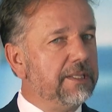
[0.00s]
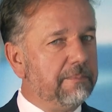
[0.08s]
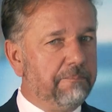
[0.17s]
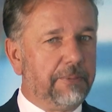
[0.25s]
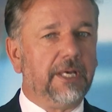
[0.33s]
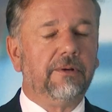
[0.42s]
the
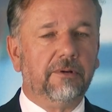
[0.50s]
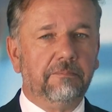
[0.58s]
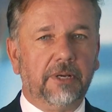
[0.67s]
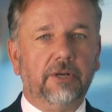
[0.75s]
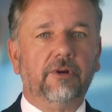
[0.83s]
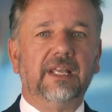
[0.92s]
better and
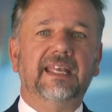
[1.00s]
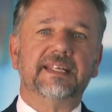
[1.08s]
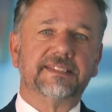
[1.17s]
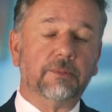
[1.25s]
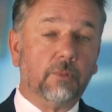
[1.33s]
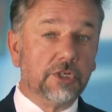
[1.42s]
better it
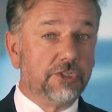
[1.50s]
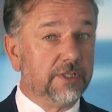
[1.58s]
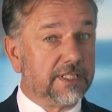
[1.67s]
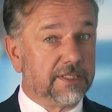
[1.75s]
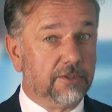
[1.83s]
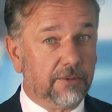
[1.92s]
gets. And once you
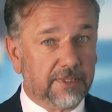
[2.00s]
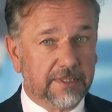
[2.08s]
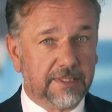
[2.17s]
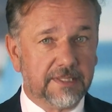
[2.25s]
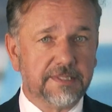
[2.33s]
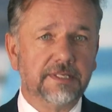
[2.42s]
get good
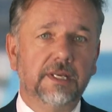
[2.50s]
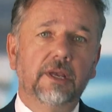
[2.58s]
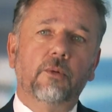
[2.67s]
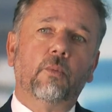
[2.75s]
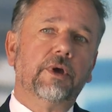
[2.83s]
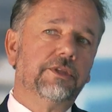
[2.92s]
at this,
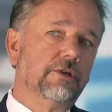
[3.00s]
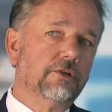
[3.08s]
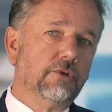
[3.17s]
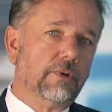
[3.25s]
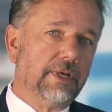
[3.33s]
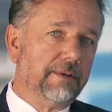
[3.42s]
whether you're
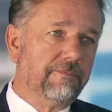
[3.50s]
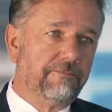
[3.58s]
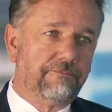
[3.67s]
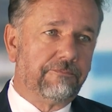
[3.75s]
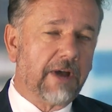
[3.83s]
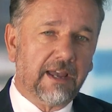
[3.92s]
doing a
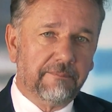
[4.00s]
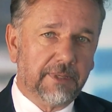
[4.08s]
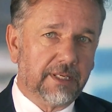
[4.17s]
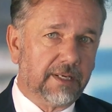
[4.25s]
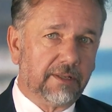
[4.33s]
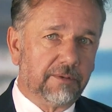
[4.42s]

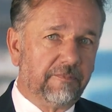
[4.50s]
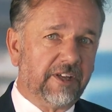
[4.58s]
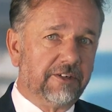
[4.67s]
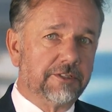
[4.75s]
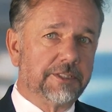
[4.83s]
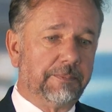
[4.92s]
5-minute
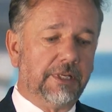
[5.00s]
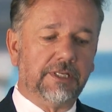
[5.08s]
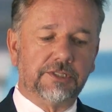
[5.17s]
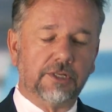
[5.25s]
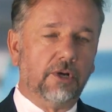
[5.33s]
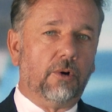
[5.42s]
elevator
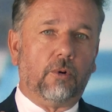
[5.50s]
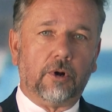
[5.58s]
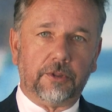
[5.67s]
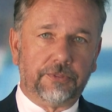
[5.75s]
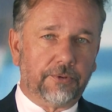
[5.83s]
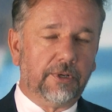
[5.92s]
speech or
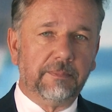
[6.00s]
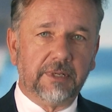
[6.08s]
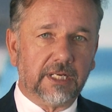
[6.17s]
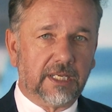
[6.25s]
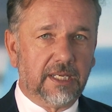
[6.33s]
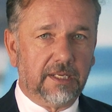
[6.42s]
a
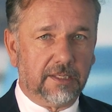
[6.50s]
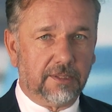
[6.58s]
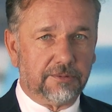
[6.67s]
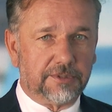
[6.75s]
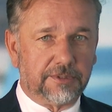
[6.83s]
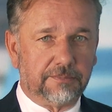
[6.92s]
30-minute
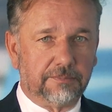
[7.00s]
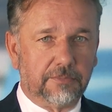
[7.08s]
keynote,